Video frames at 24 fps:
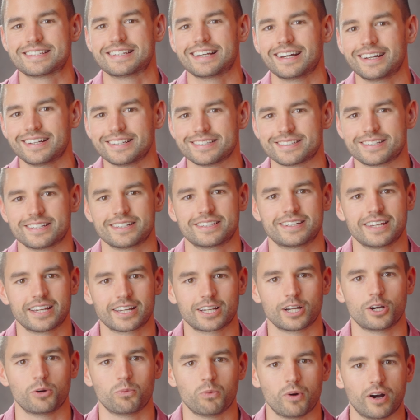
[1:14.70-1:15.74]
does take
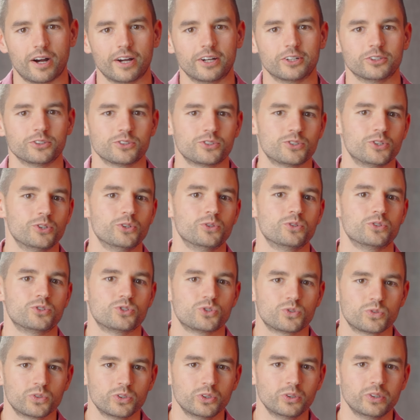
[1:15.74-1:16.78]
a while to
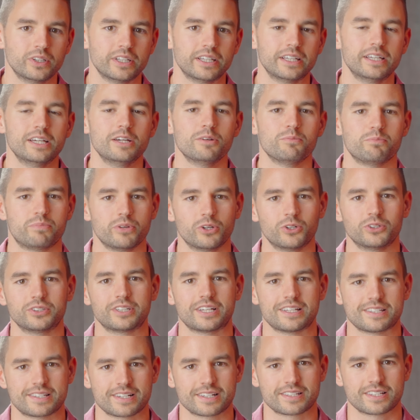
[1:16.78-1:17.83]
truly build
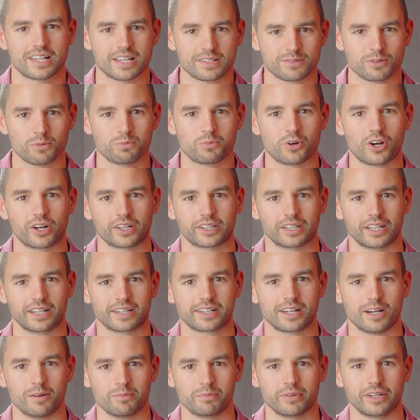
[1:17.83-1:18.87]
a successful product-led
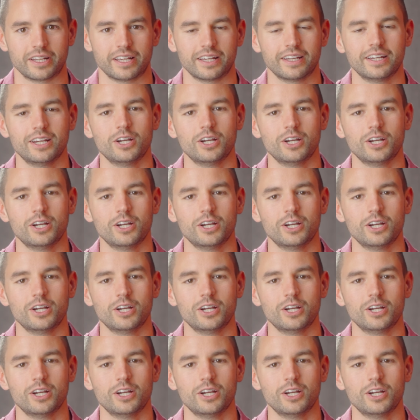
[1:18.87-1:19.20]
company.